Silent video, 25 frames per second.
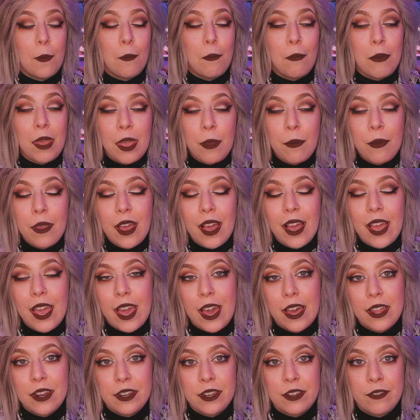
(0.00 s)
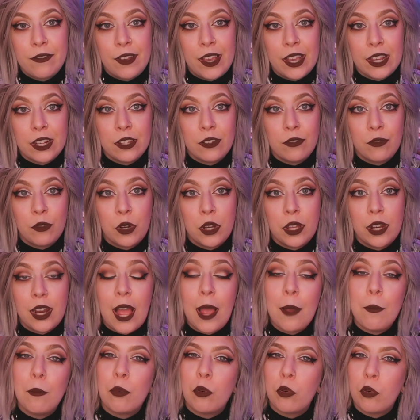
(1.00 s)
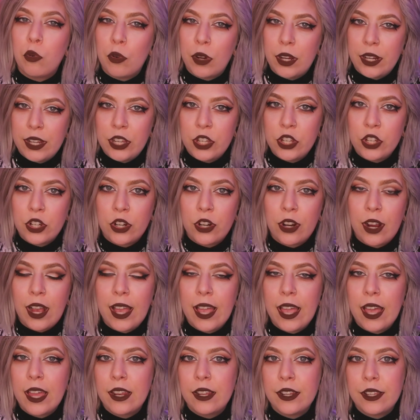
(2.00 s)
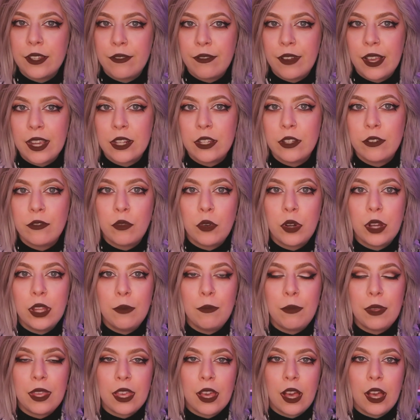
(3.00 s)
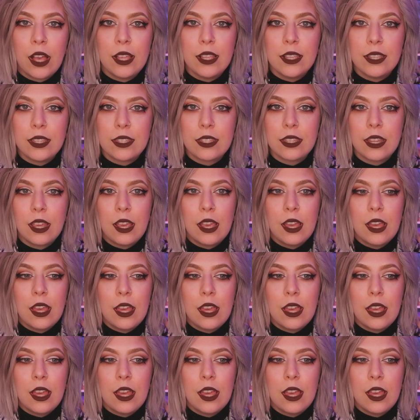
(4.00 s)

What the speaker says: Maybe I had a defective one. I'm pretty sure I had a defective one because